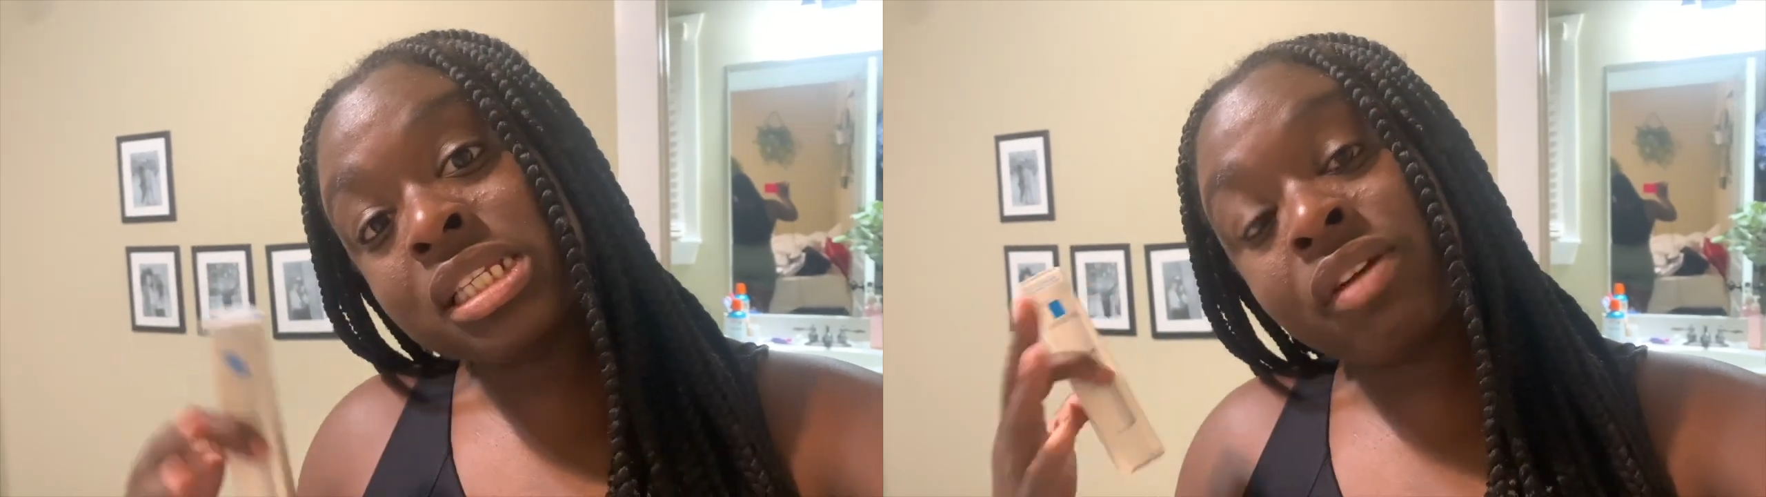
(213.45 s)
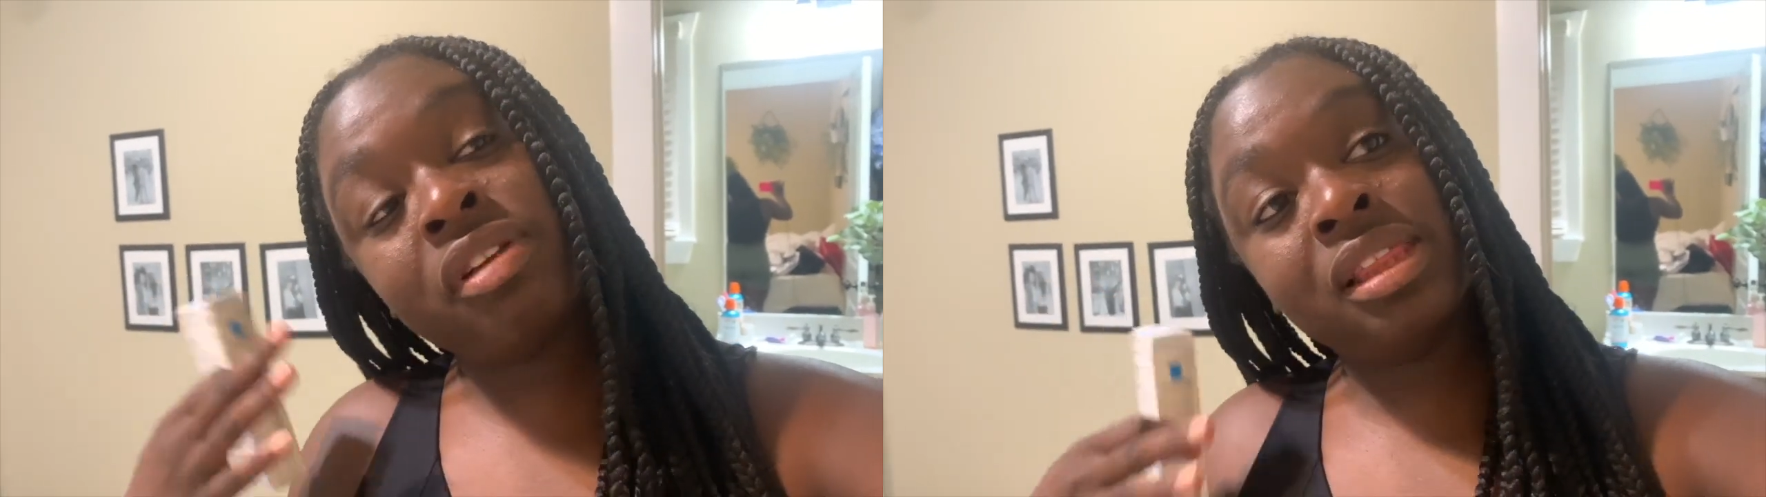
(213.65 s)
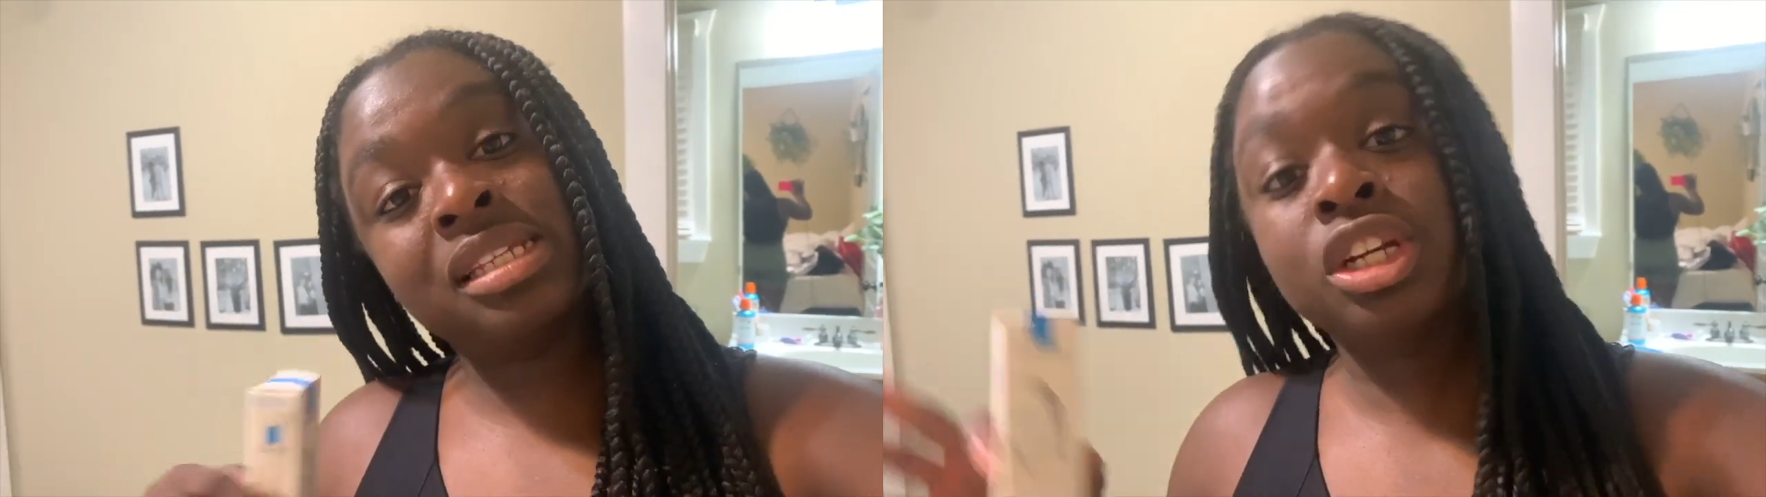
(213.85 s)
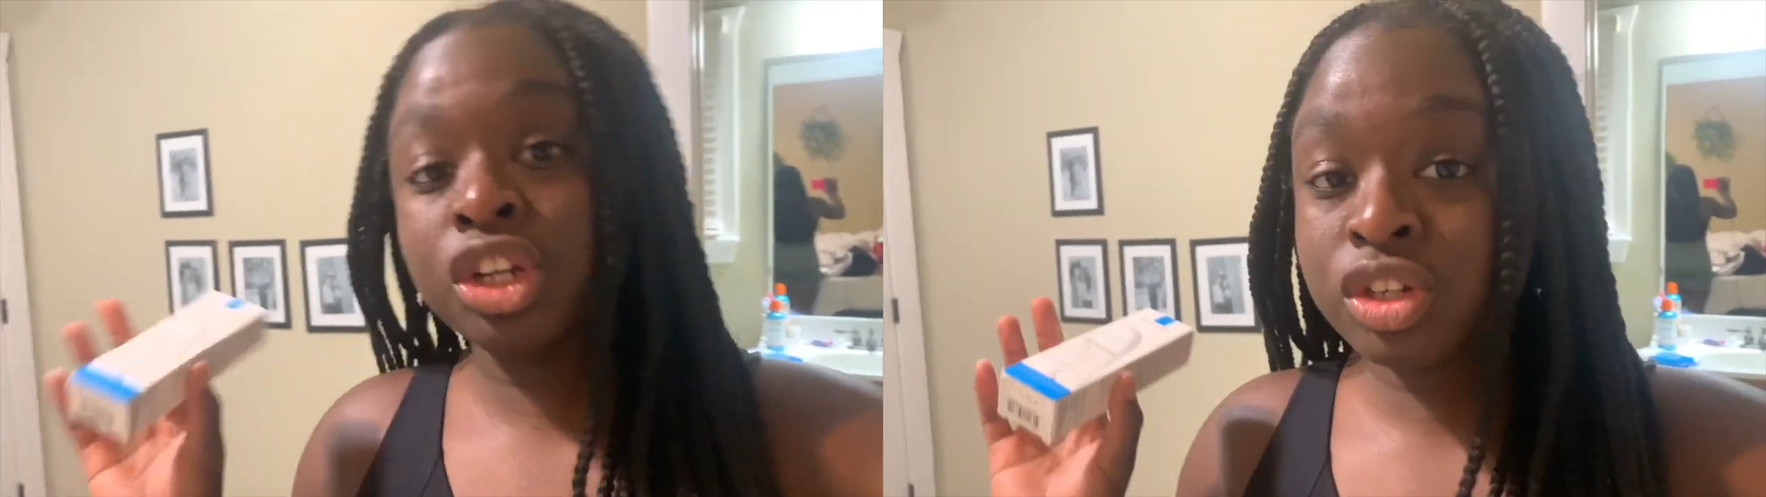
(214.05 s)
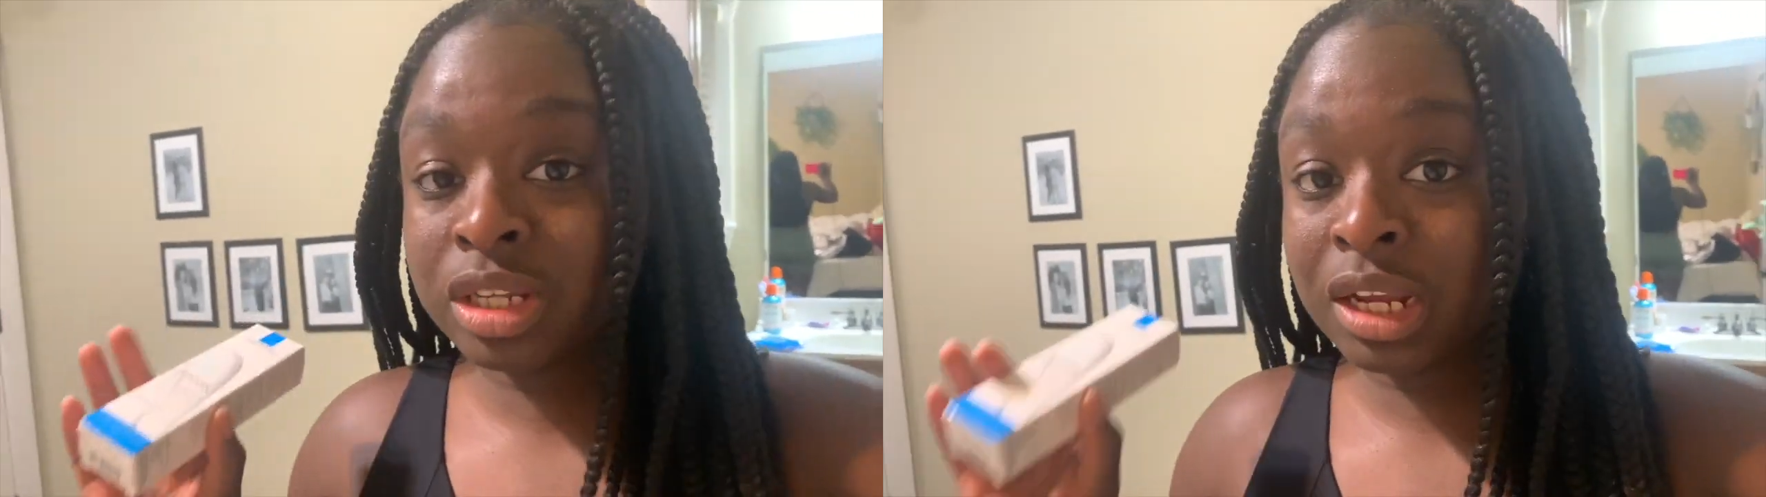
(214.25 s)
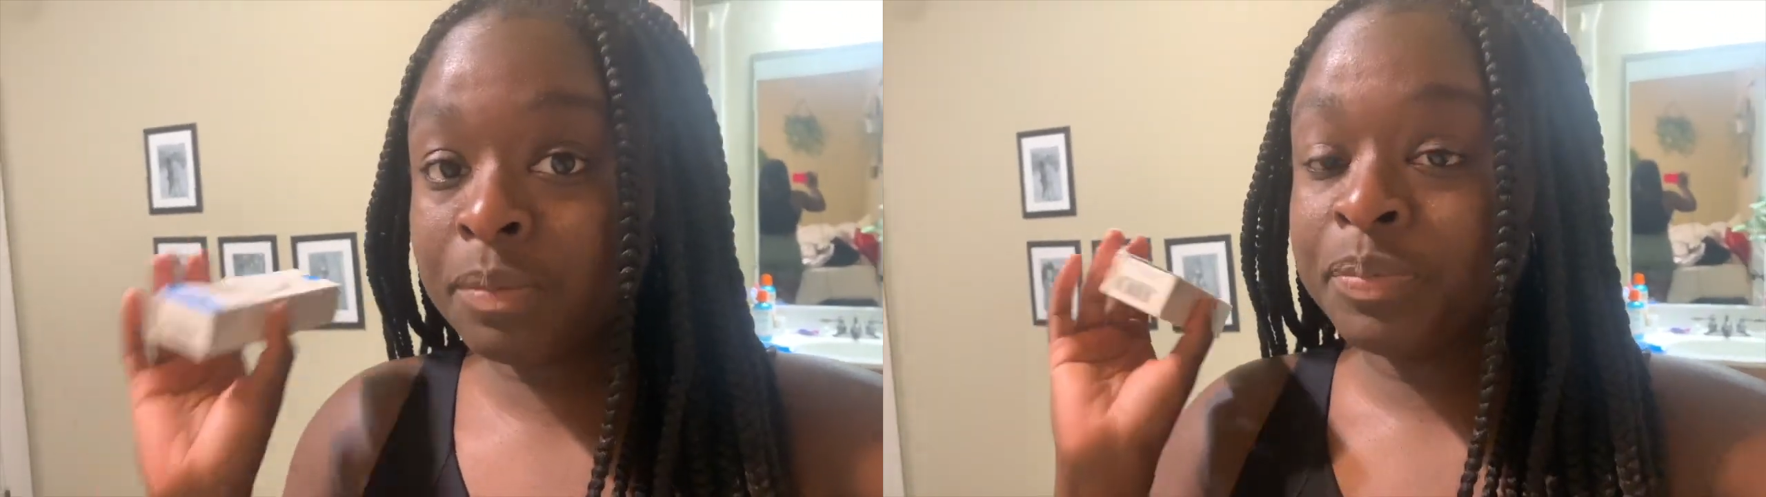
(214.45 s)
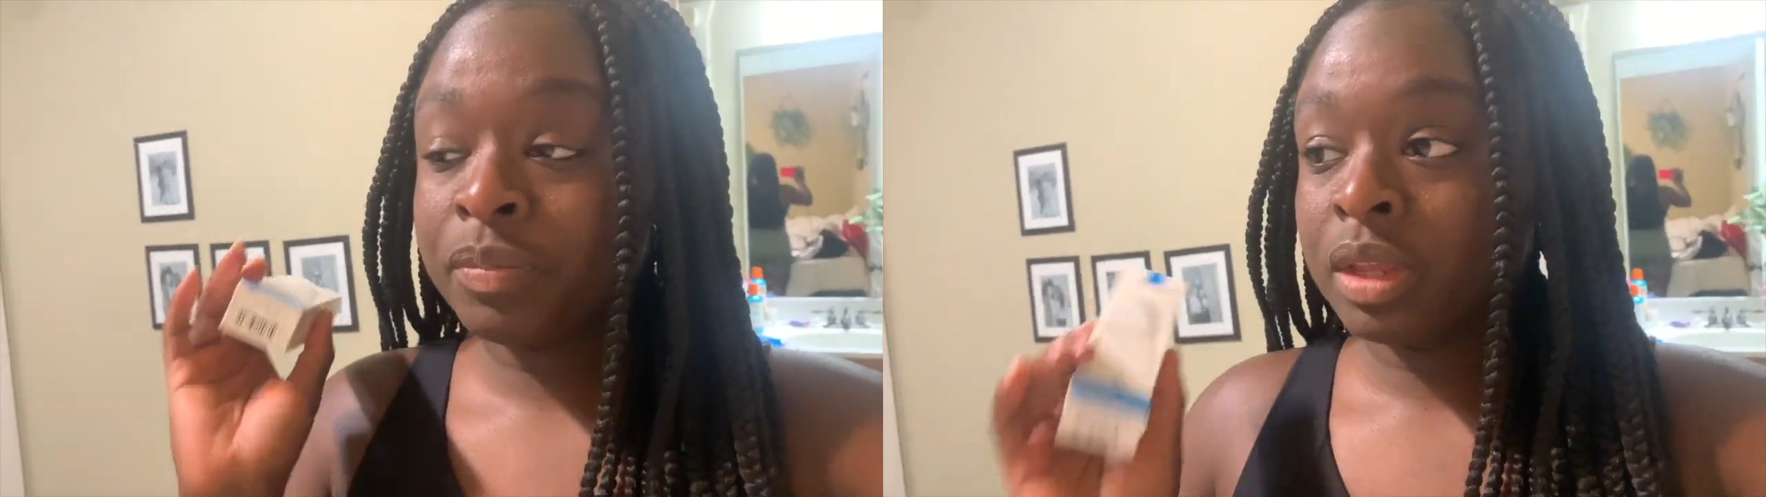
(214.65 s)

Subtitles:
everything that's under your skin.